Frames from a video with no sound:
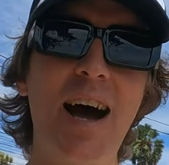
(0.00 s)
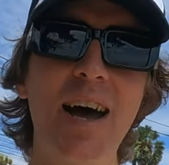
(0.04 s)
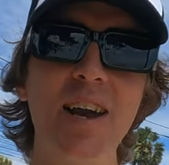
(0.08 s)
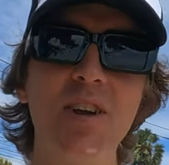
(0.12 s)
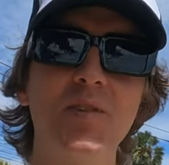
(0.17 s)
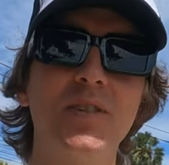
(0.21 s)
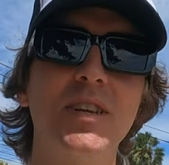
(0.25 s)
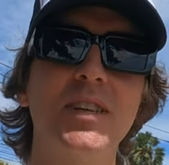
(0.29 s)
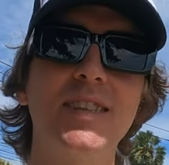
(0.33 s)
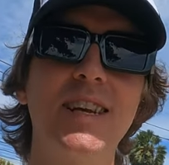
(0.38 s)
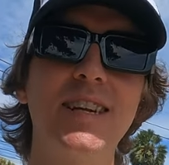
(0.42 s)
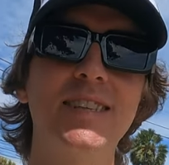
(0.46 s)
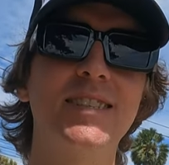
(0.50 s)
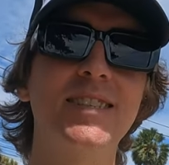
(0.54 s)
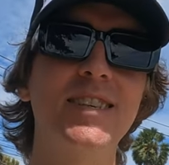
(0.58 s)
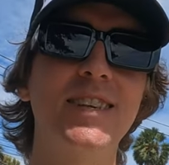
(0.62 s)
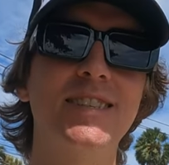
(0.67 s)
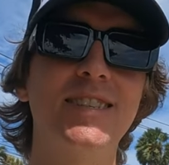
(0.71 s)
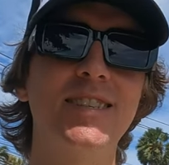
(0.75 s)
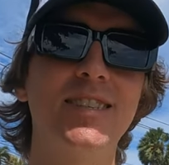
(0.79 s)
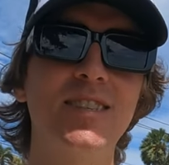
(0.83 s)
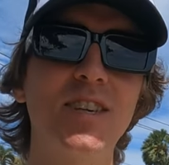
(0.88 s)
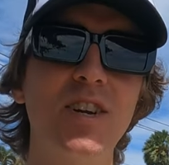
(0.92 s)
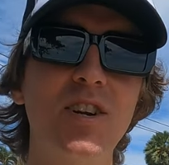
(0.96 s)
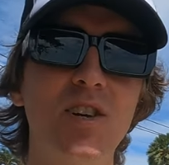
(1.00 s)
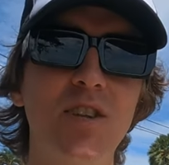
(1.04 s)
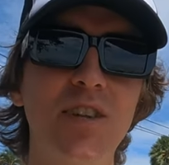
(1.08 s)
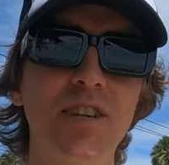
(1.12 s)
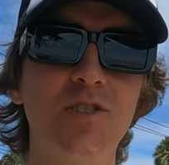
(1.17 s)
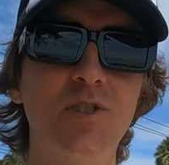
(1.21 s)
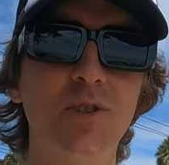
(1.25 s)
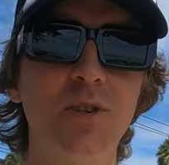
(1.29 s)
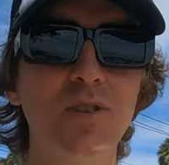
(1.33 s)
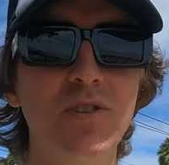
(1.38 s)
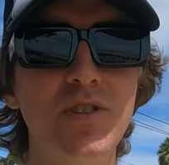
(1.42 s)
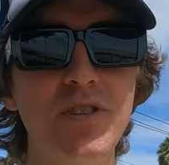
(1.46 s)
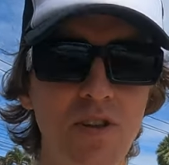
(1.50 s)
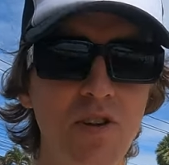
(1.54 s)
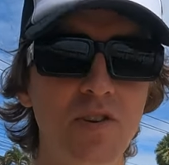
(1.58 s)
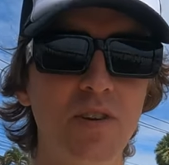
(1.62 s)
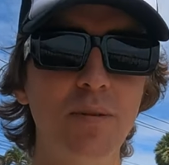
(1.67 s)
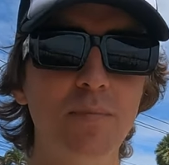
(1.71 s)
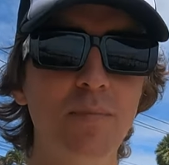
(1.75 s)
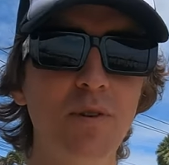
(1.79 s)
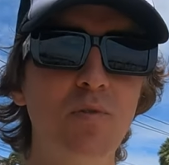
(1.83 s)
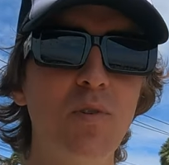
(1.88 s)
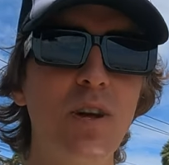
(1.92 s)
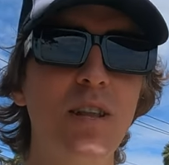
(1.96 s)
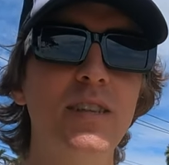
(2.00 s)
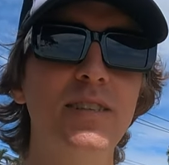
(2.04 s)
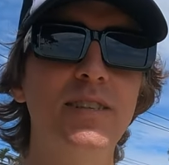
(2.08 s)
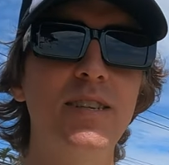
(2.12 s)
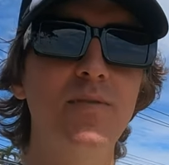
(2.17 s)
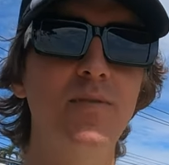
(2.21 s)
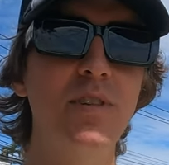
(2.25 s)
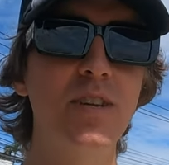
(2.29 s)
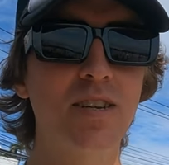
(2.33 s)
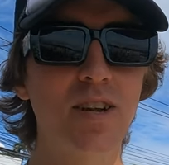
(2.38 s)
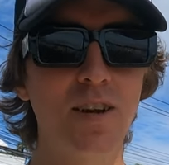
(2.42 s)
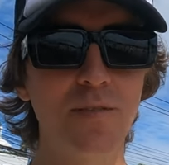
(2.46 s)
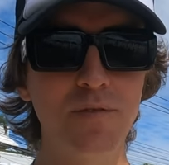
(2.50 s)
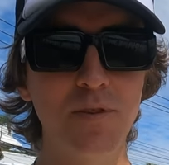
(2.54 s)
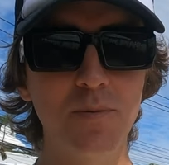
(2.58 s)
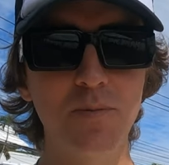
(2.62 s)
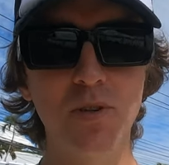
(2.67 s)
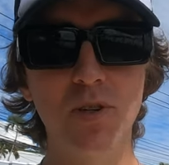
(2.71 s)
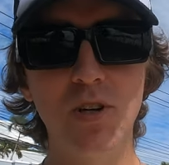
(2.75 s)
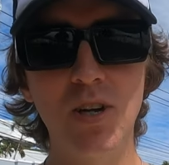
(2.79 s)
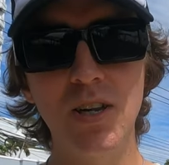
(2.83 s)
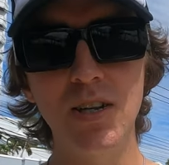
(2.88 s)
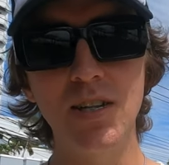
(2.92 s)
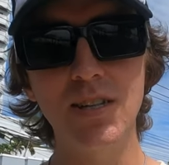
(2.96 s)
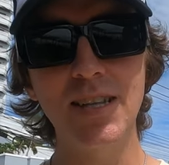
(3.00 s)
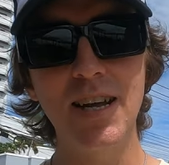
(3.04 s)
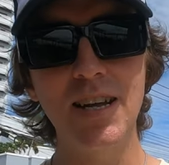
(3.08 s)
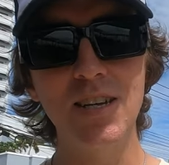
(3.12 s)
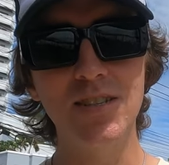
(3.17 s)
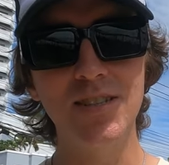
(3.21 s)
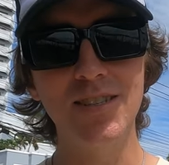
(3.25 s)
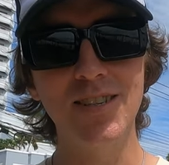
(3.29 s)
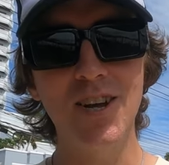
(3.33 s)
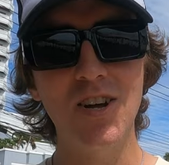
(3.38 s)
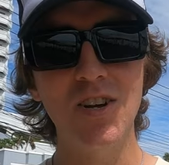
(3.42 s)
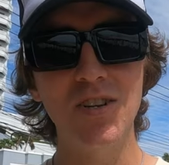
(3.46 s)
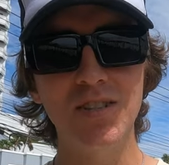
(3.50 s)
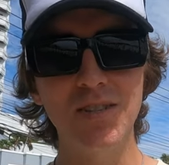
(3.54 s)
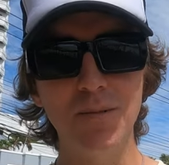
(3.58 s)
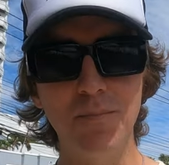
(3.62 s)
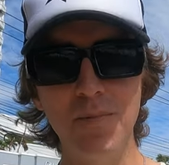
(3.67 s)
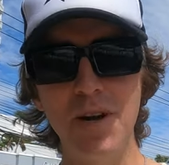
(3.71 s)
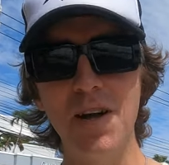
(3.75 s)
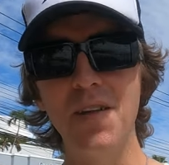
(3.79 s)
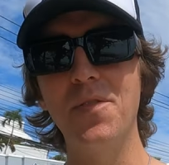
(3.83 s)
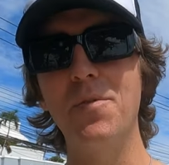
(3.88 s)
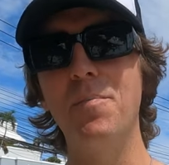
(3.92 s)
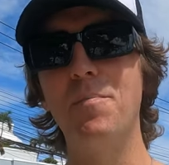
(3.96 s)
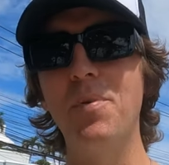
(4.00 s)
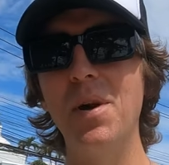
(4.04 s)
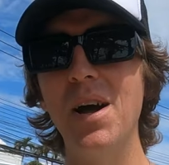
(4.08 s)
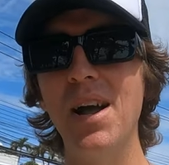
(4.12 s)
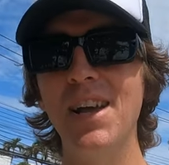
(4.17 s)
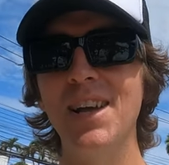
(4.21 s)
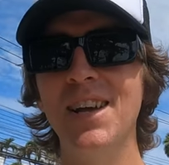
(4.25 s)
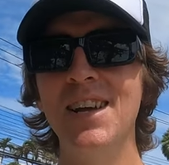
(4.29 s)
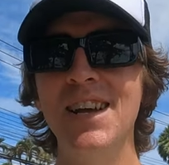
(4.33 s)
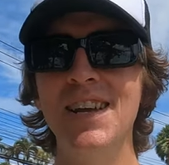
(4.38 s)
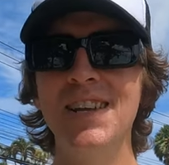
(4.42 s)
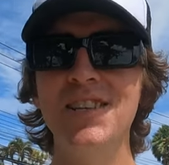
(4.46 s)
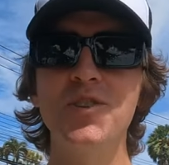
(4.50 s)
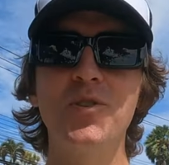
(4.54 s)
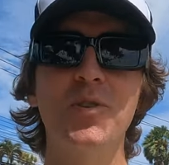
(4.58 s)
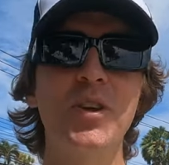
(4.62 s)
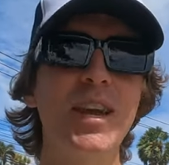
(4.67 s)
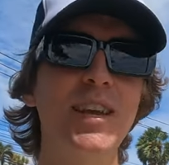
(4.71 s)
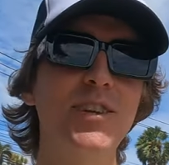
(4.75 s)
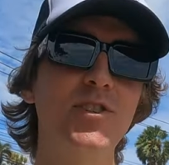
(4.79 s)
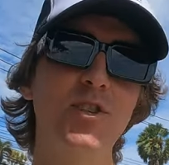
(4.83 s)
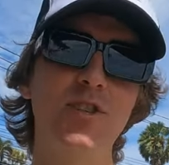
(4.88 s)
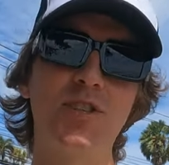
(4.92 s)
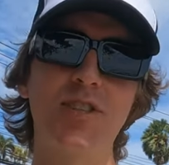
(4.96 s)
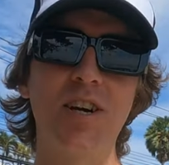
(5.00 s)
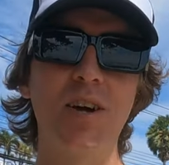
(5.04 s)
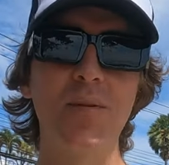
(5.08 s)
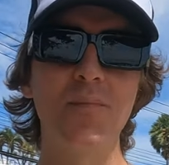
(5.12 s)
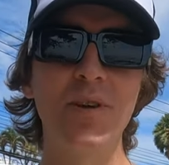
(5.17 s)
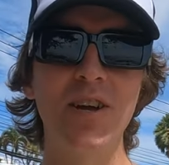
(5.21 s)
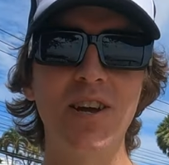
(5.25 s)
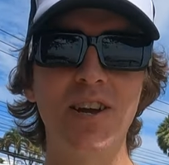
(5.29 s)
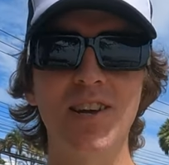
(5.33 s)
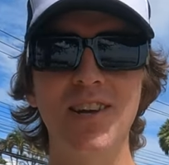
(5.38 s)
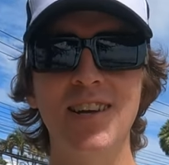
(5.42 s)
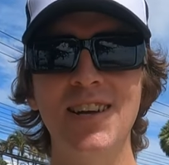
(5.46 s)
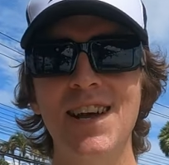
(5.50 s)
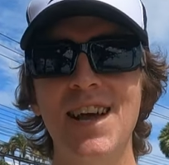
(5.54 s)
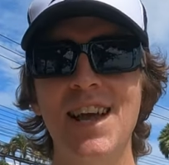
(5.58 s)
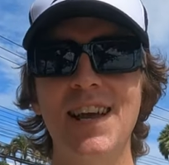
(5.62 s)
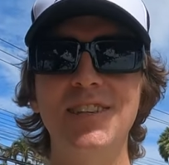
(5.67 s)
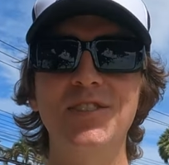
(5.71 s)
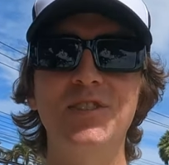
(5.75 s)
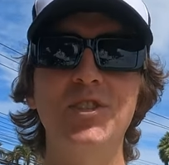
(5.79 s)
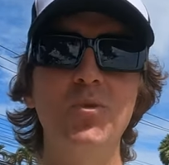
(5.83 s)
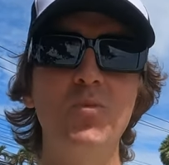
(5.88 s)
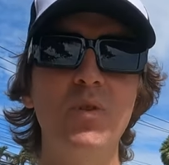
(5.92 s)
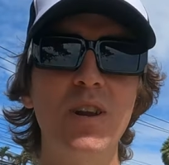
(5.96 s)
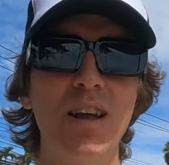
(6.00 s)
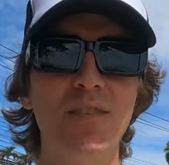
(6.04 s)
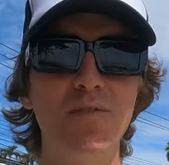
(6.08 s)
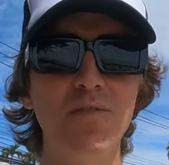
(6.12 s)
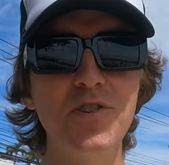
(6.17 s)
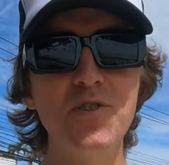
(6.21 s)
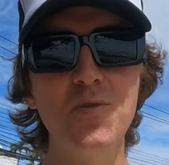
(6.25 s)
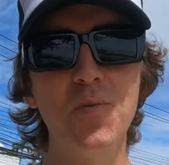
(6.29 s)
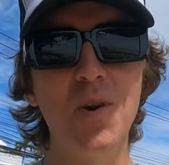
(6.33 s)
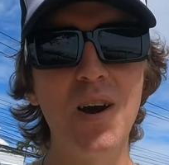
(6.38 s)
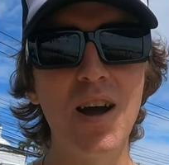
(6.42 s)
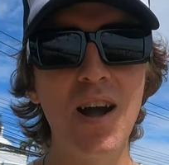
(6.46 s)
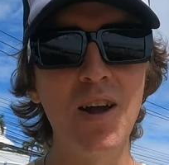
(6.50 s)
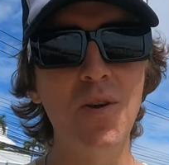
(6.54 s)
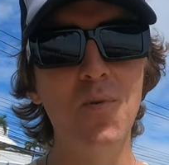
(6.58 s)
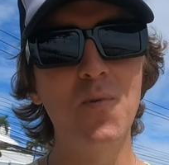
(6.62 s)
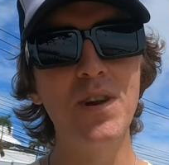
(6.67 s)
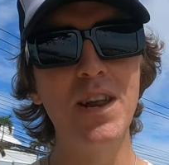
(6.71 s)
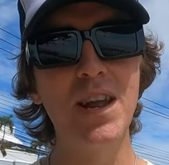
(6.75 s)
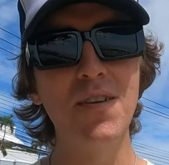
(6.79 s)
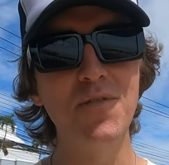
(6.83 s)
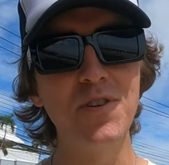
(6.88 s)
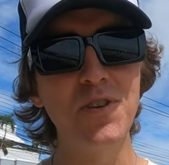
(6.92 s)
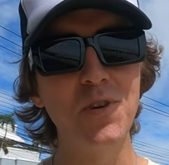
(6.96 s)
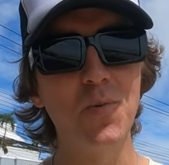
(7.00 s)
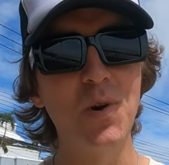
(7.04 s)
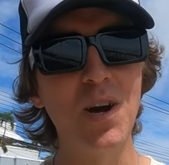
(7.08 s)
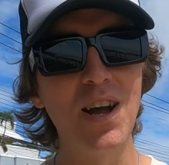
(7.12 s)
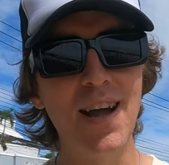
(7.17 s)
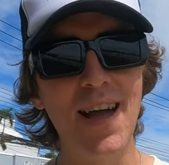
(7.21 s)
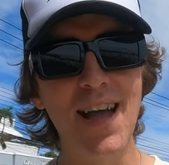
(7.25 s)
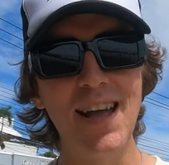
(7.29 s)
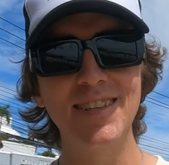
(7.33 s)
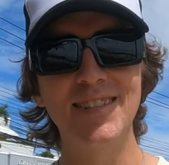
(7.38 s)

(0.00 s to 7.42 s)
I don't think that's necessarily true. You can be relatively comfortable on $1,000 a month, but you can't just come here and do whatever you want, whenever you want.